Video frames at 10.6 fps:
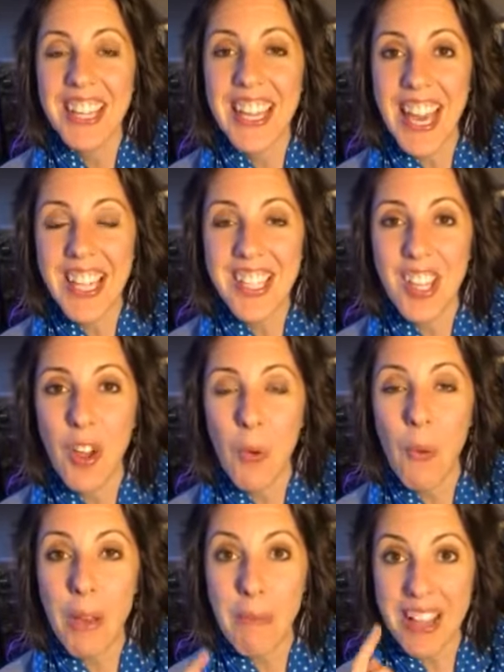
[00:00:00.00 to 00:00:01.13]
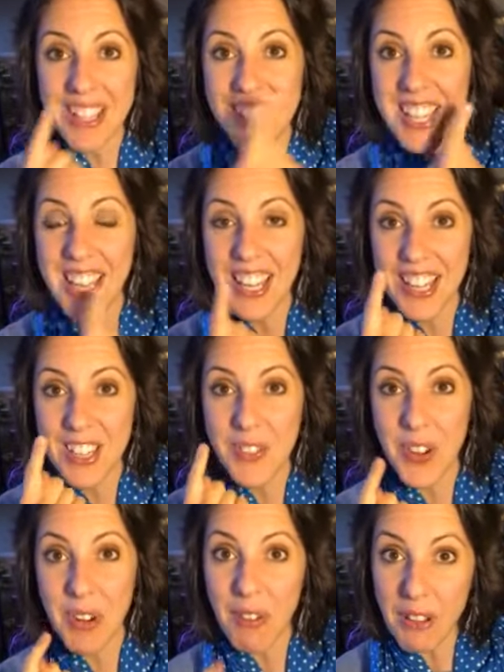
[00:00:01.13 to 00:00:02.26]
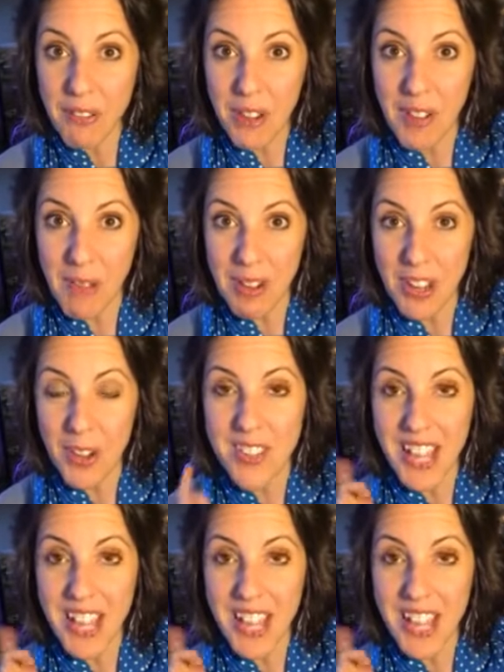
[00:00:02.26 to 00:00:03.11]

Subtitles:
get when my skin is very rough around my nose.